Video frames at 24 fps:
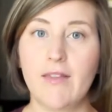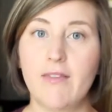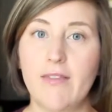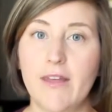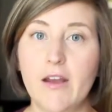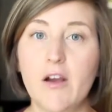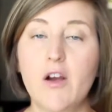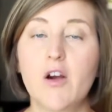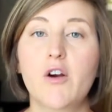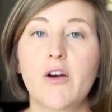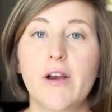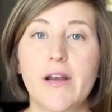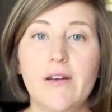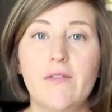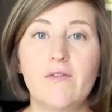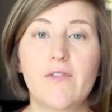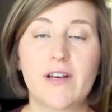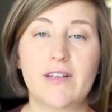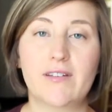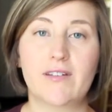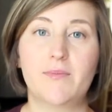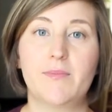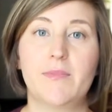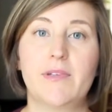They're a great
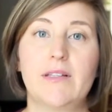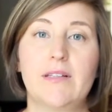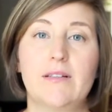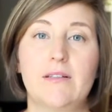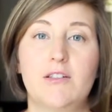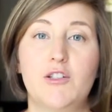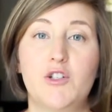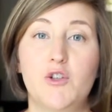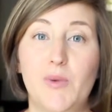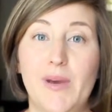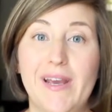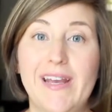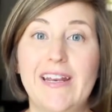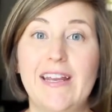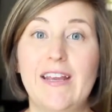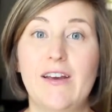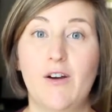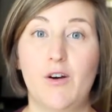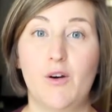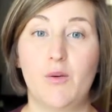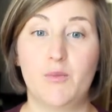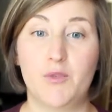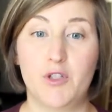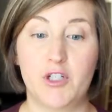investment to any
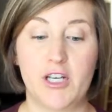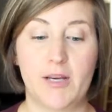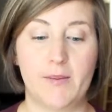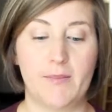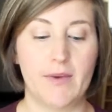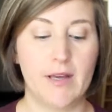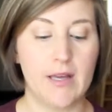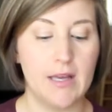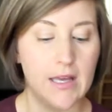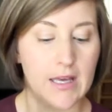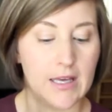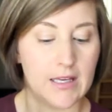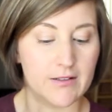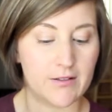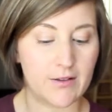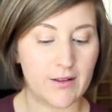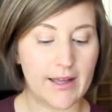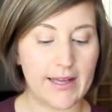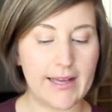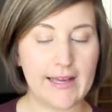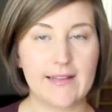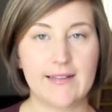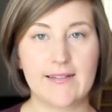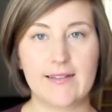home gym. So
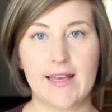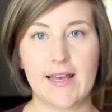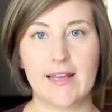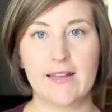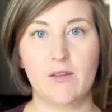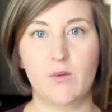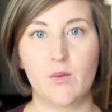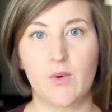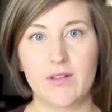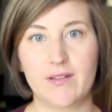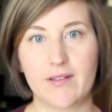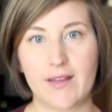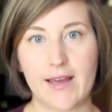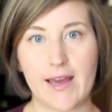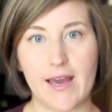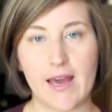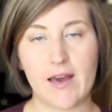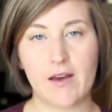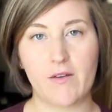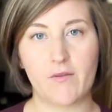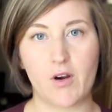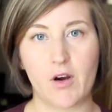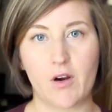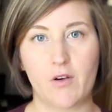like I said, the ones I
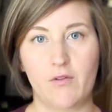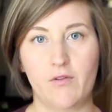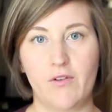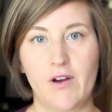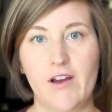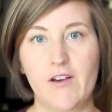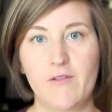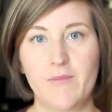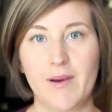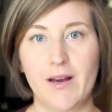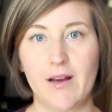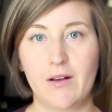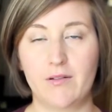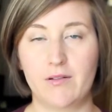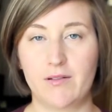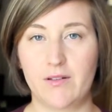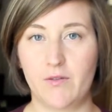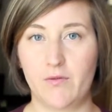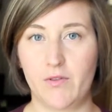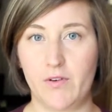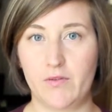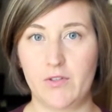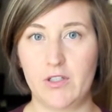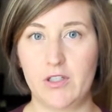have are 5 pounds
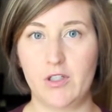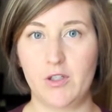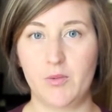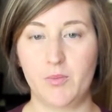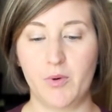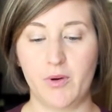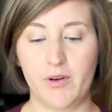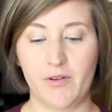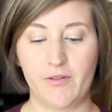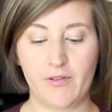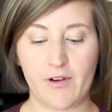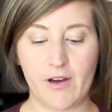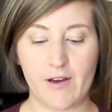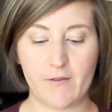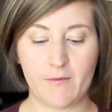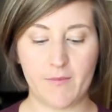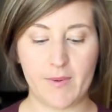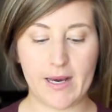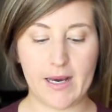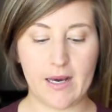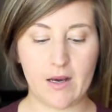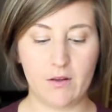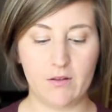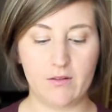to
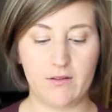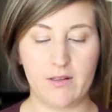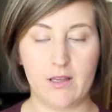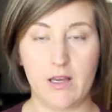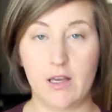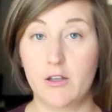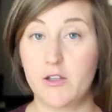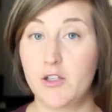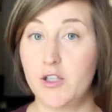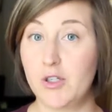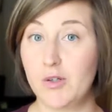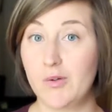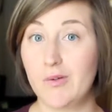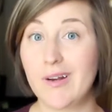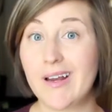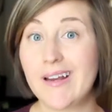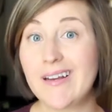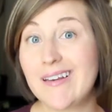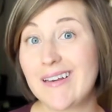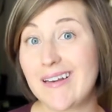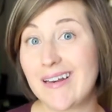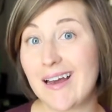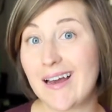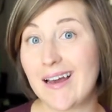52.5 pounds,
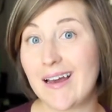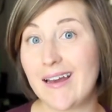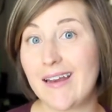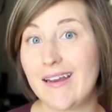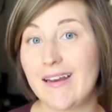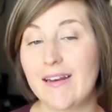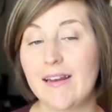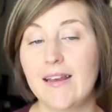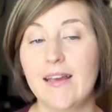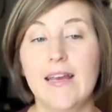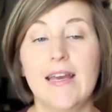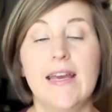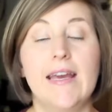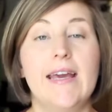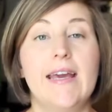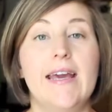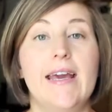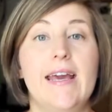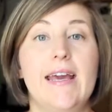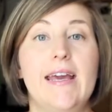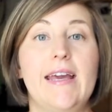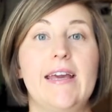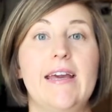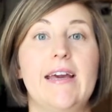$2.99,
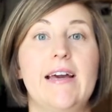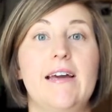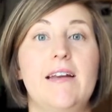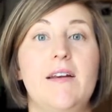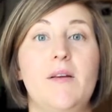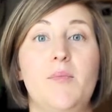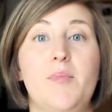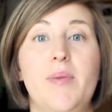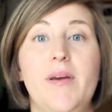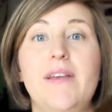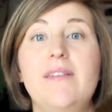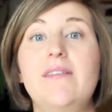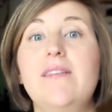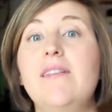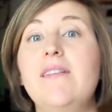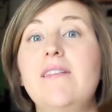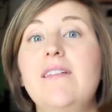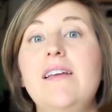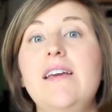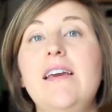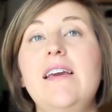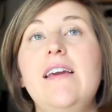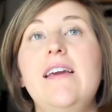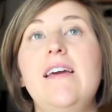and
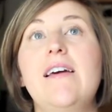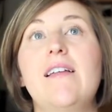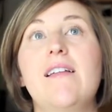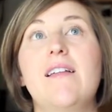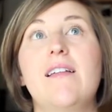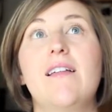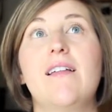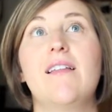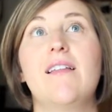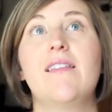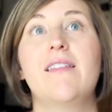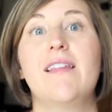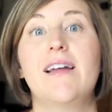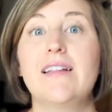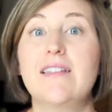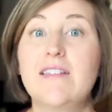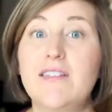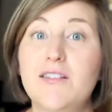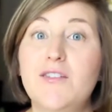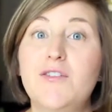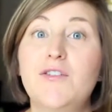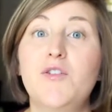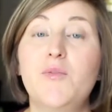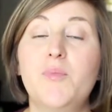basically
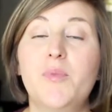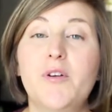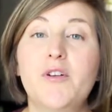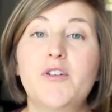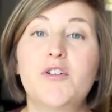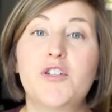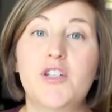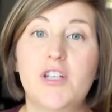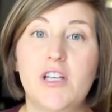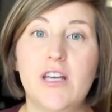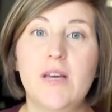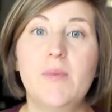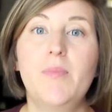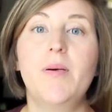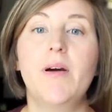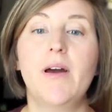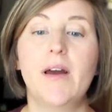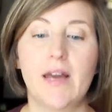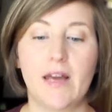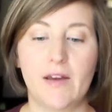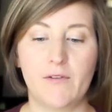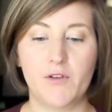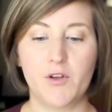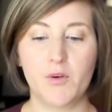that's super cheap.
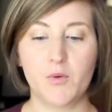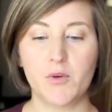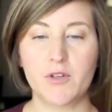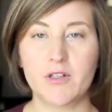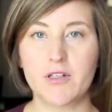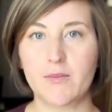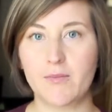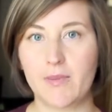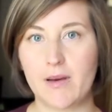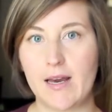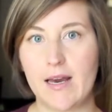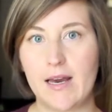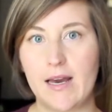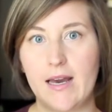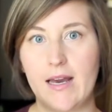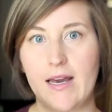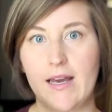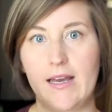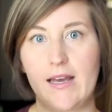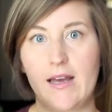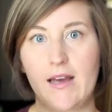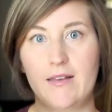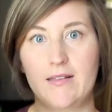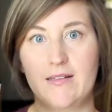If you were to
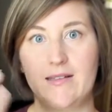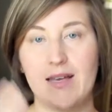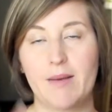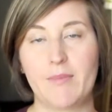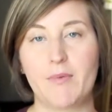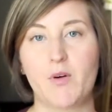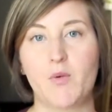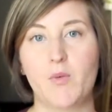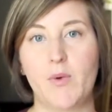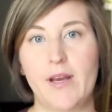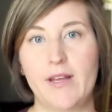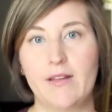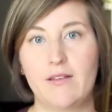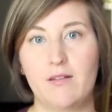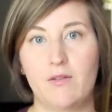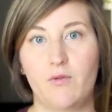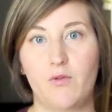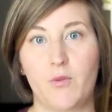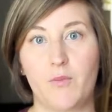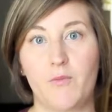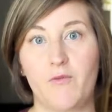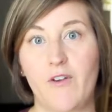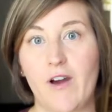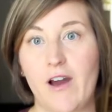buy separate weights
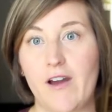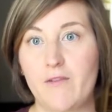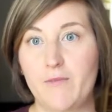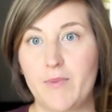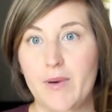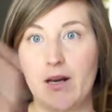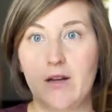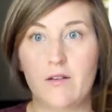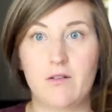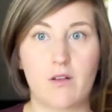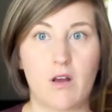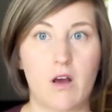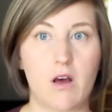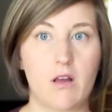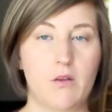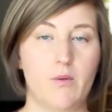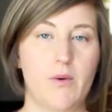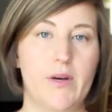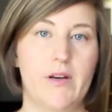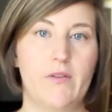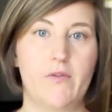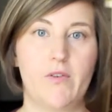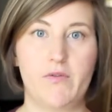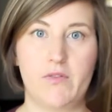from 5 pounds all
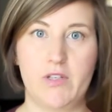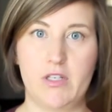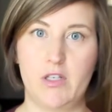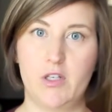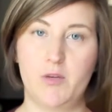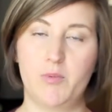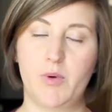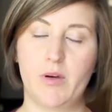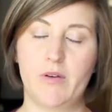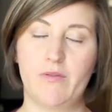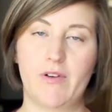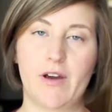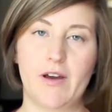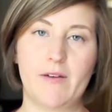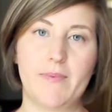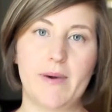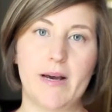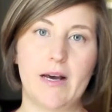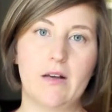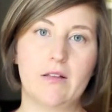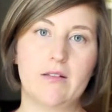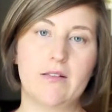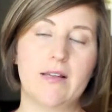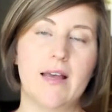the way to 52.5
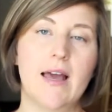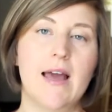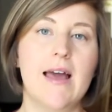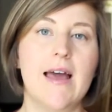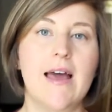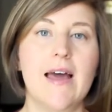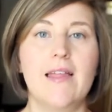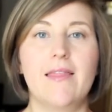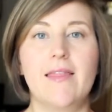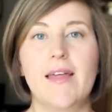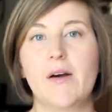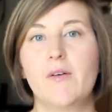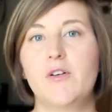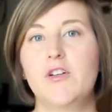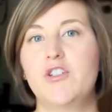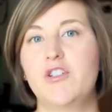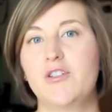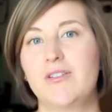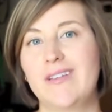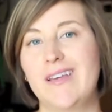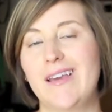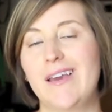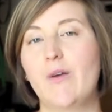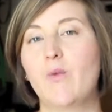pounds, that would
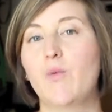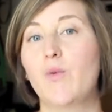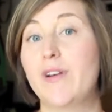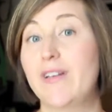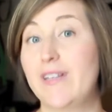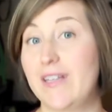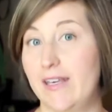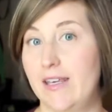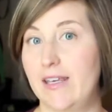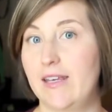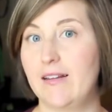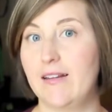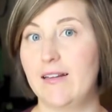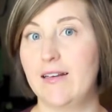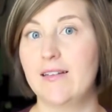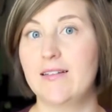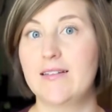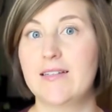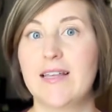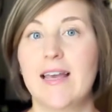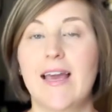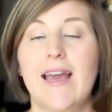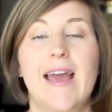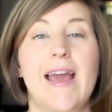just get
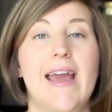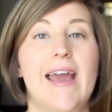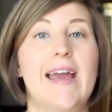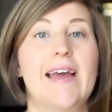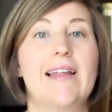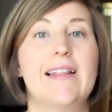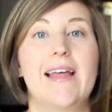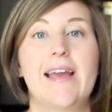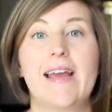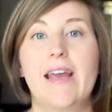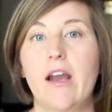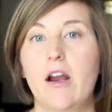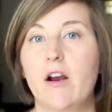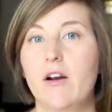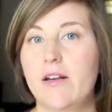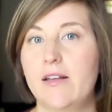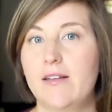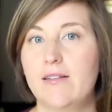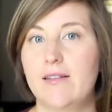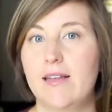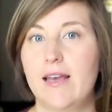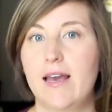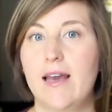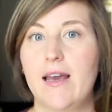ridiculous. And like I
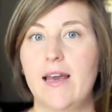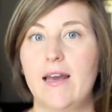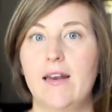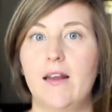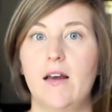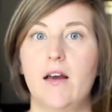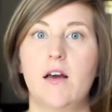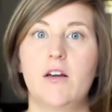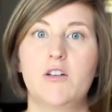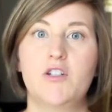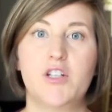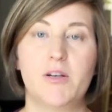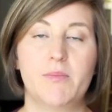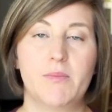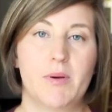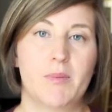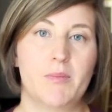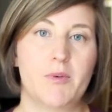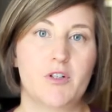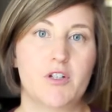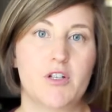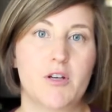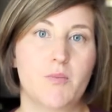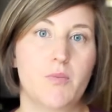already said, a gym
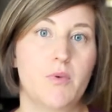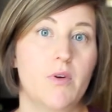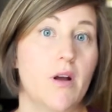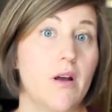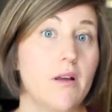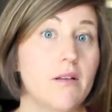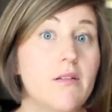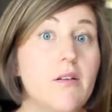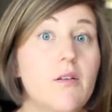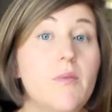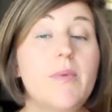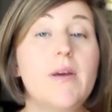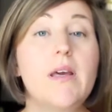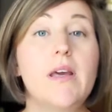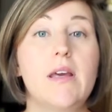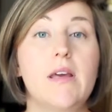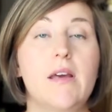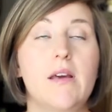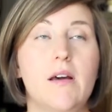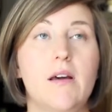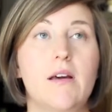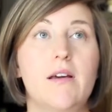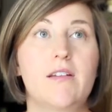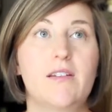membership would also
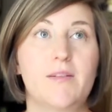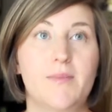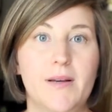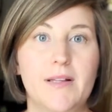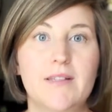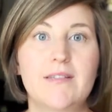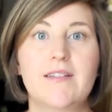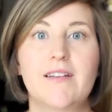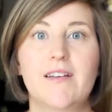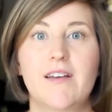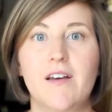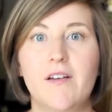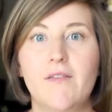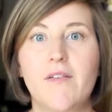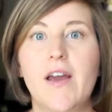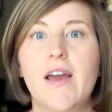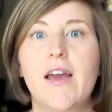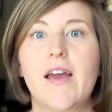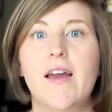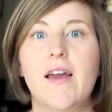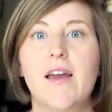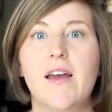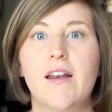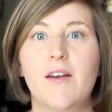be expensive
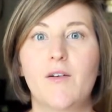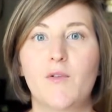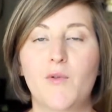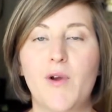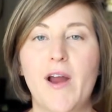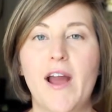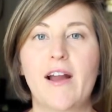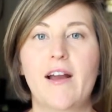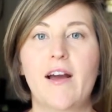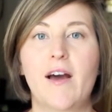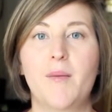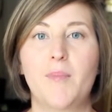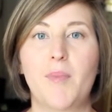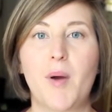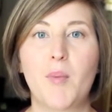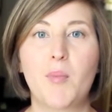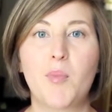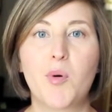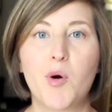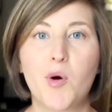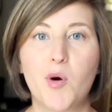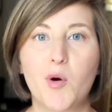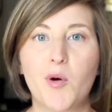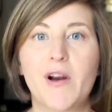and rack
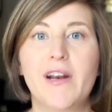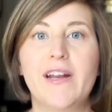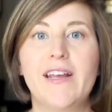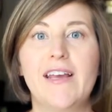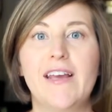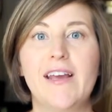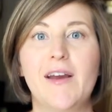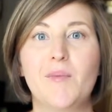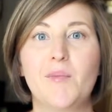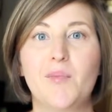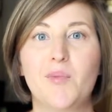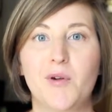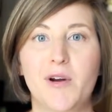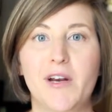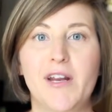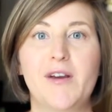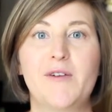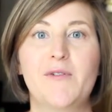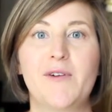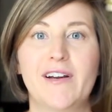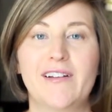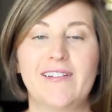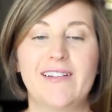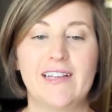up pretty
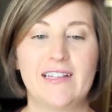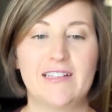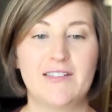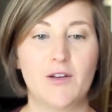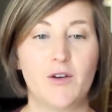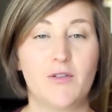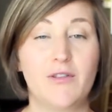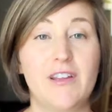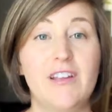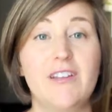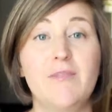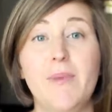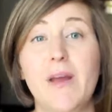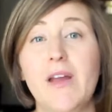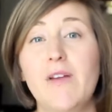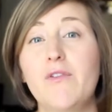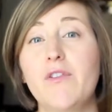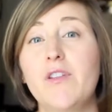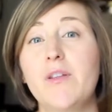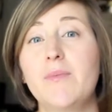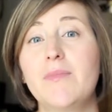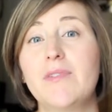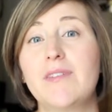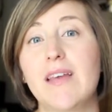quickly. So these
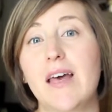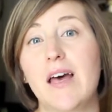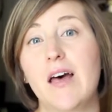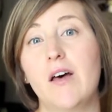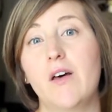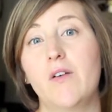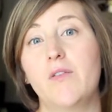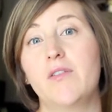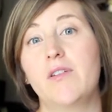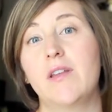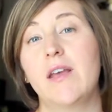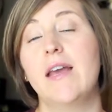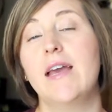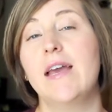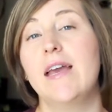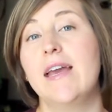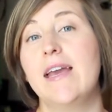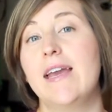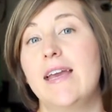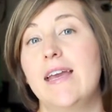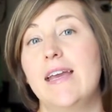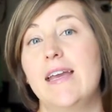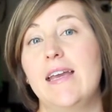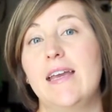pay for themselves
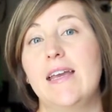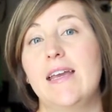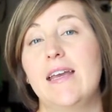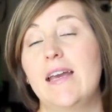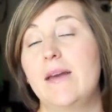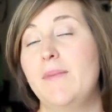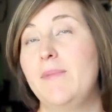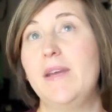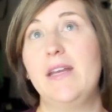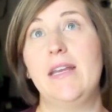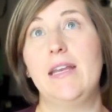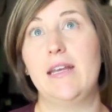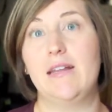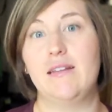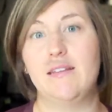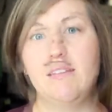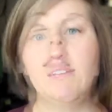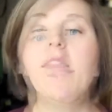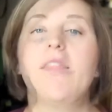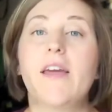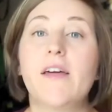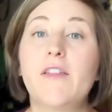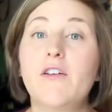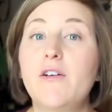
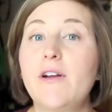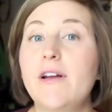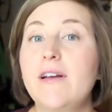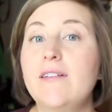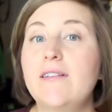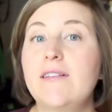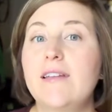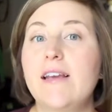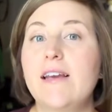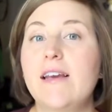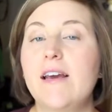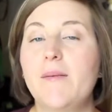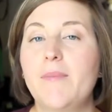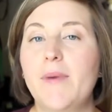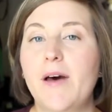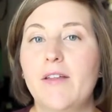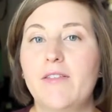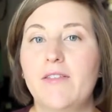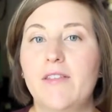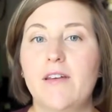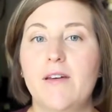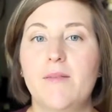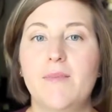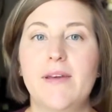immediately. The other nice thing
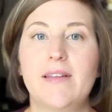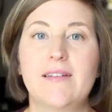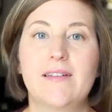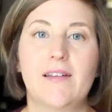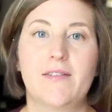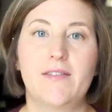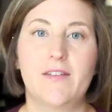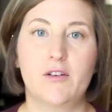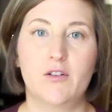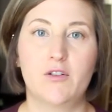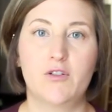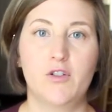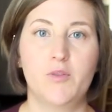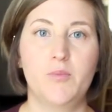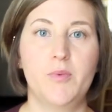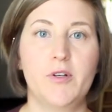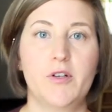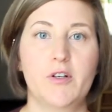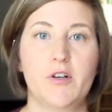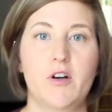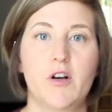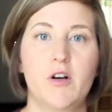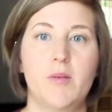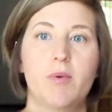about them is that they're
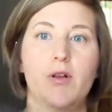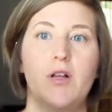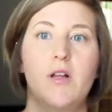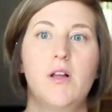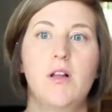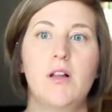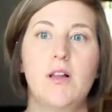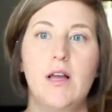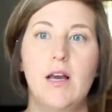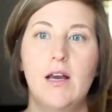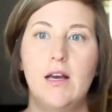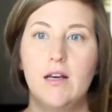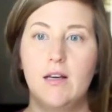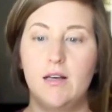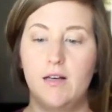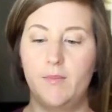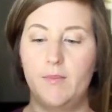super durable.